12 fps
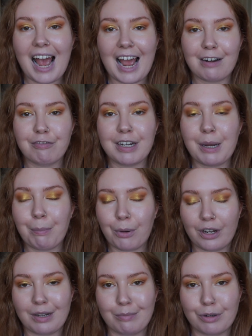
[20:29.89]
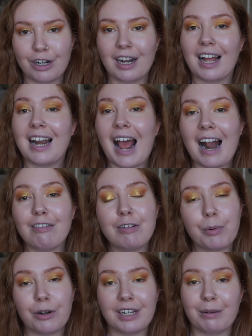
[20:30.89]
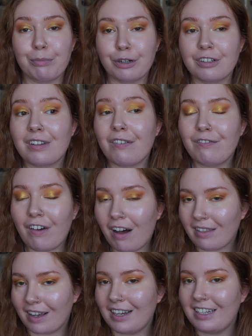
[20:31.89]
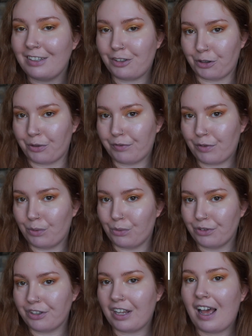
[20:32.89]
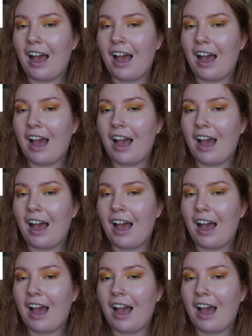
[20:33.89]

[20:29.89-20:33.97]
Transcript: Henry Bolingbroke, and Henry Bolingbroke's father is John of Gaunt.